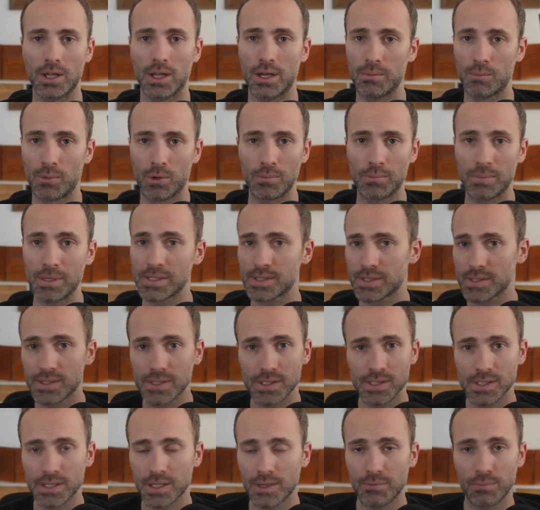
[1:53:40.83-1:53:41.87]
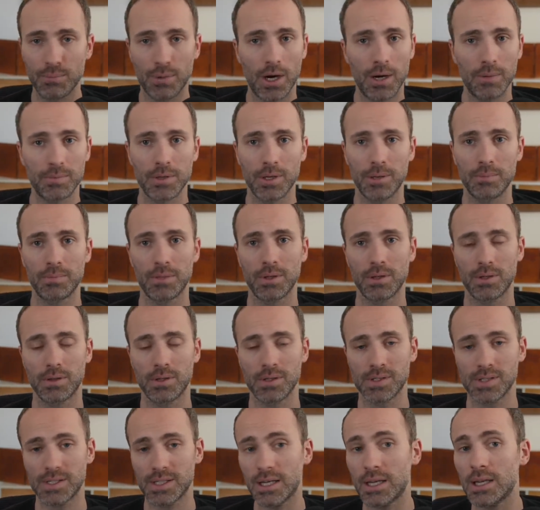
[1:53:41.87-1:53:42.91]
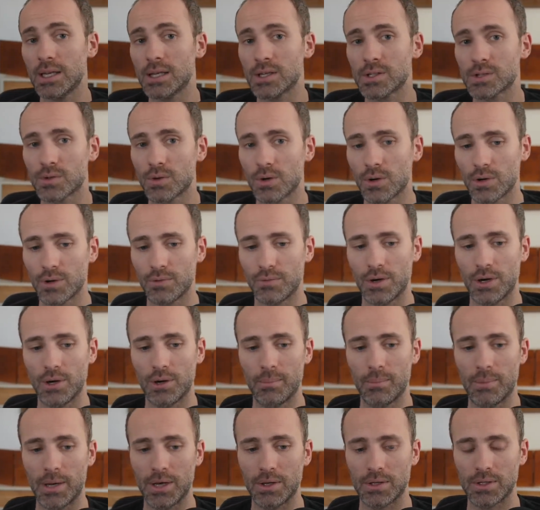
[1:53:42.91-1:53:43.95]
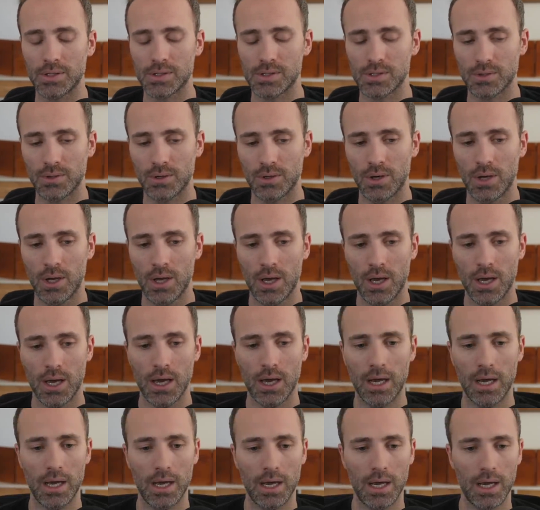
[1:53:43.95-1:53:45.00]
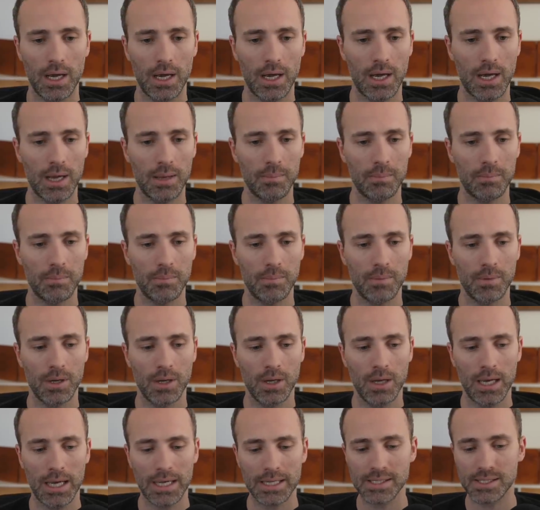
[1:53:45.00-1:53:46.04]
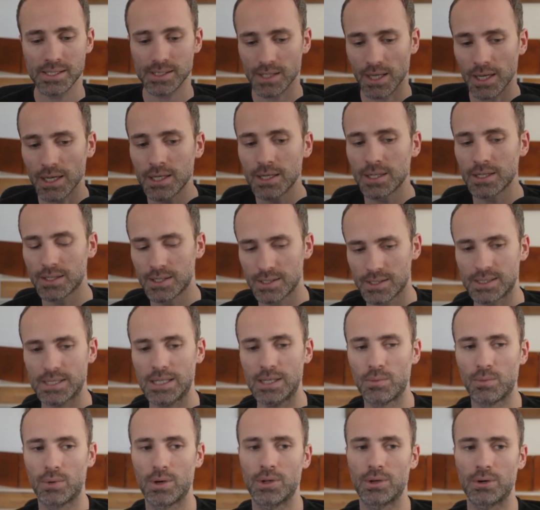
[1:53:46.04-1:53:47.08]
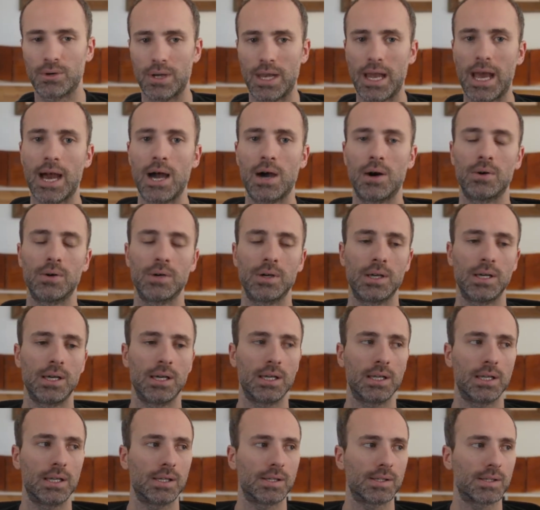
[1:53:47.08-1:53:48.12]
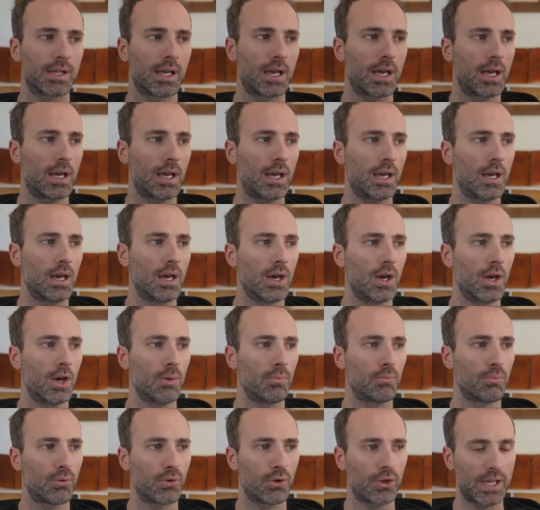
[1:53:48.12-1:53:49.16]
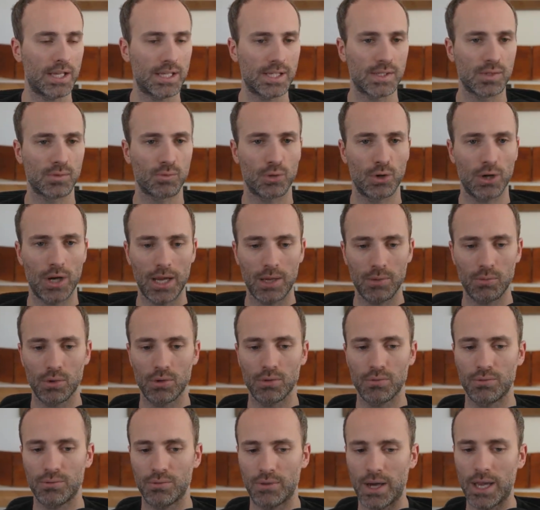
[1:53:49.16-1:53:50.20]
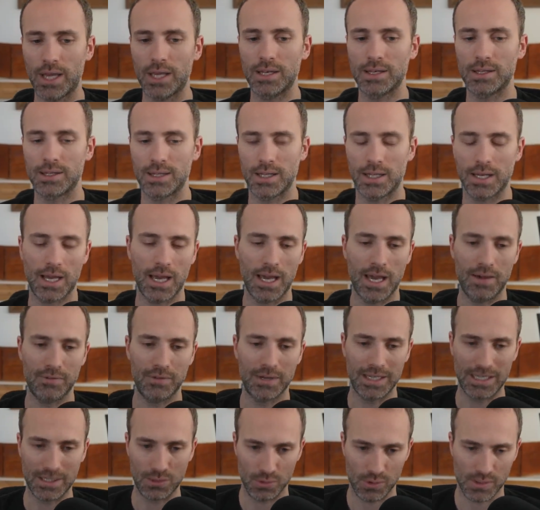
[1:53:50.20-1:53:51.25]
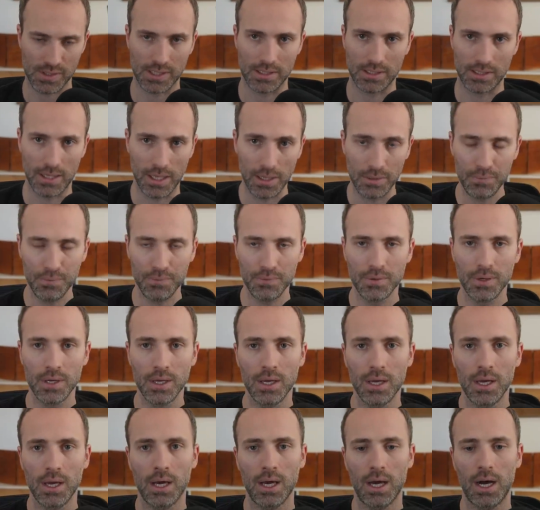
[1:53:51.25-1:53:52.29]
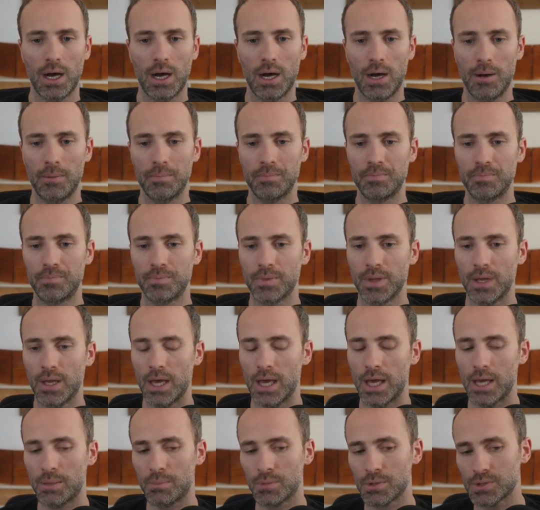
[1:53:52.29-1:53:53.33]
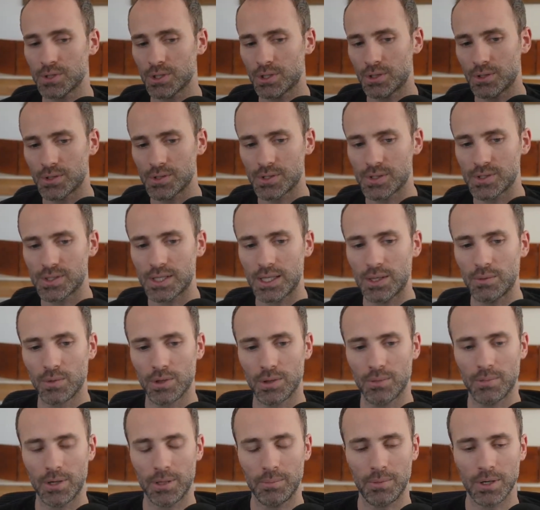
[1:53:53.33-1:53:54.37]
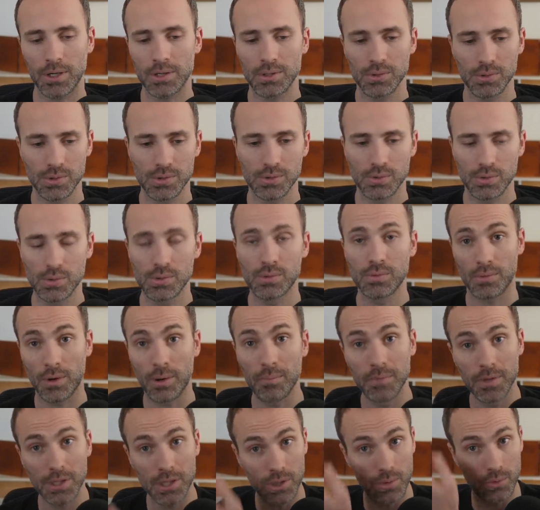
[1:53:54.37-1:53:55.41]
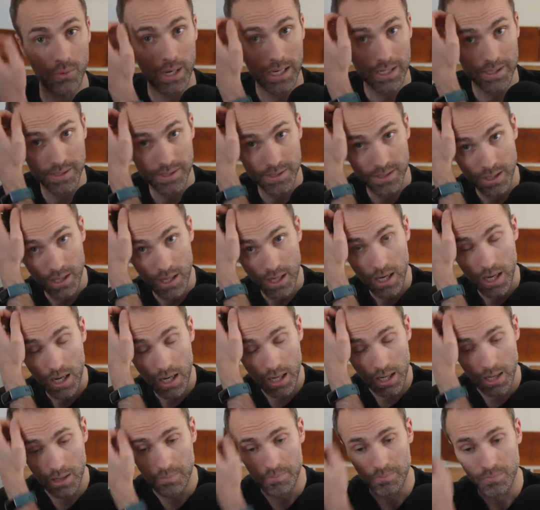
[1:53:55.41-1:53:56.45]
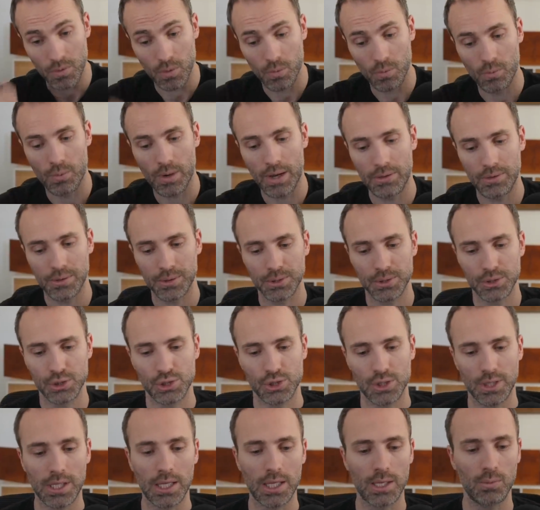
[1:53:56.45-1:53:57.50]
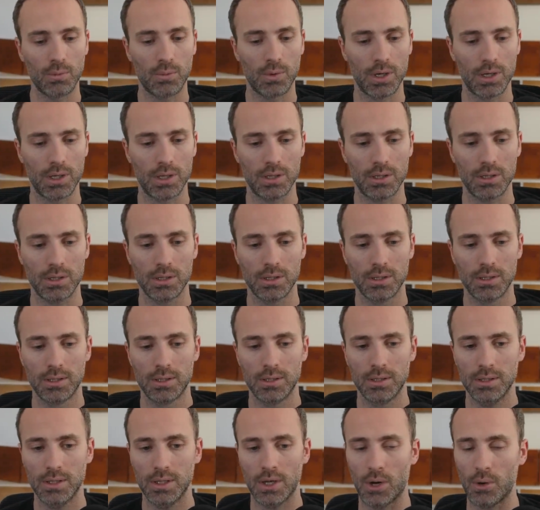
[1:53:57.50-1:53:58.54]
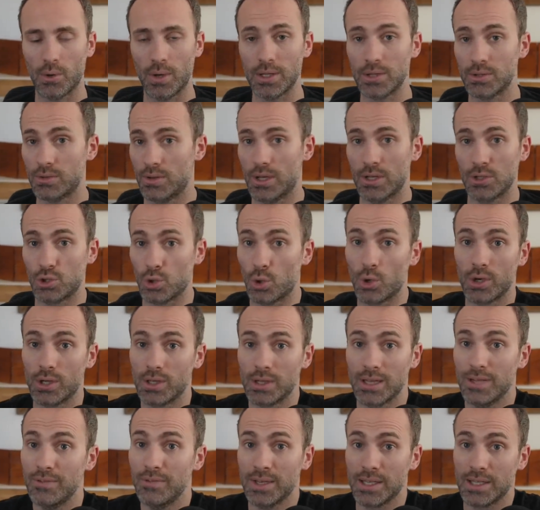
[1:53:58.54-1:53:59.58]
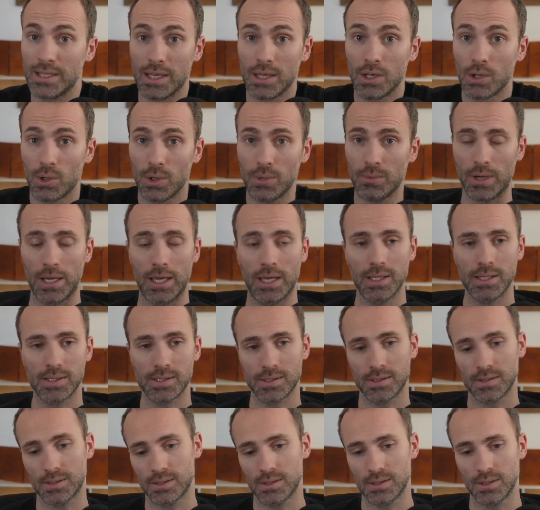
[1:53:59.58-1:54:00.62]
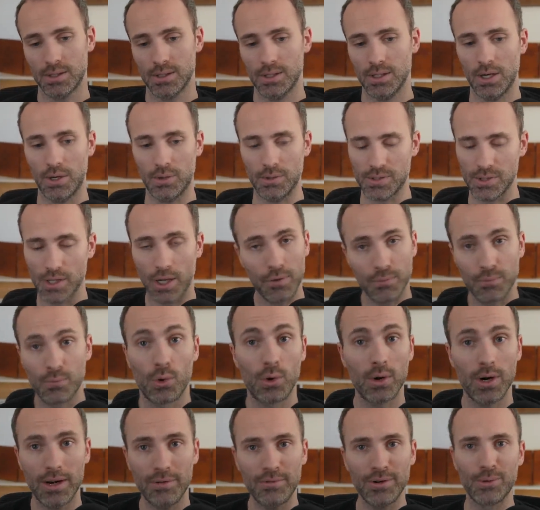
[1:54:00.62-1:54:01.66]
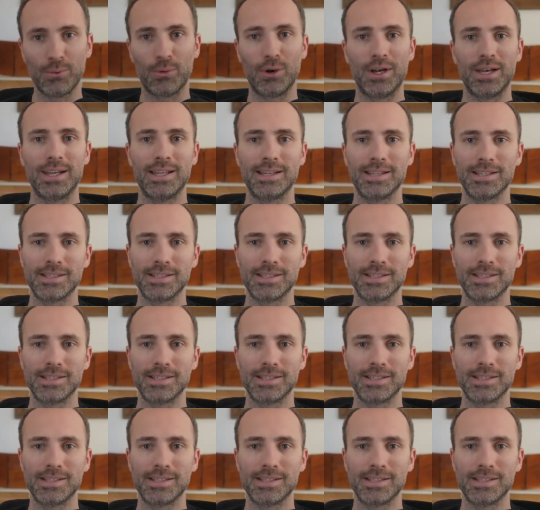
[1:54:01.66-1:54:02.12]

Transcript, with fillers: A lot of more businesses that have popped up. The, the city has grown a fair amount. And so uh, I'm excited to see whether now it is a place where I will find that I have an interesting life. Um, and I'm also curious to see whether my partner, who's from the US, um, whether she will, you know, en- enjoy living in Norway. It's you know, it's not for everyone.